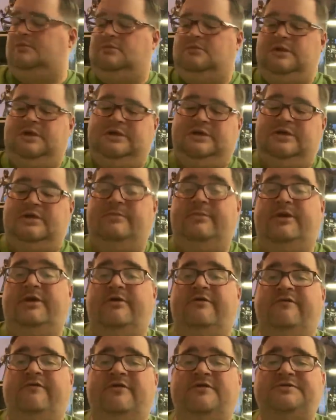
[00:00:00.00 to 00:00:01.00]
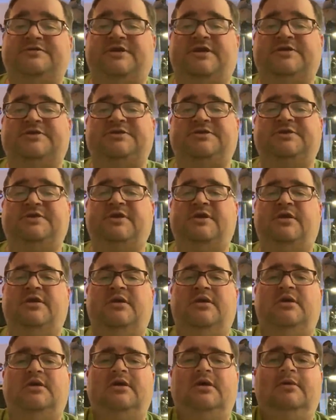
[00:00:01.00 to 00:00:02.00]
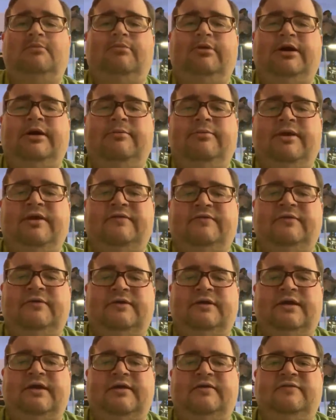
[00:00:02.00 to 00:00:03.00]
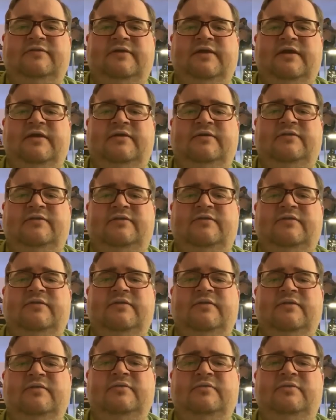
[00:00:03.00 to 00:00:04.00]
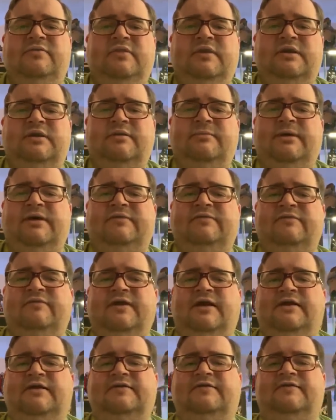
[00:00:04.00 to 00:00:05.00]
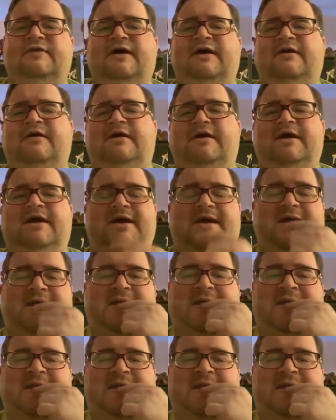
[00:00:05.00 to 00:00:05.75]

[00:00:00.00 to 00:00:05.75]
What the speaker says: I can come here first, actually. Brant passing gas, yes. Thinking about sell it Saturday.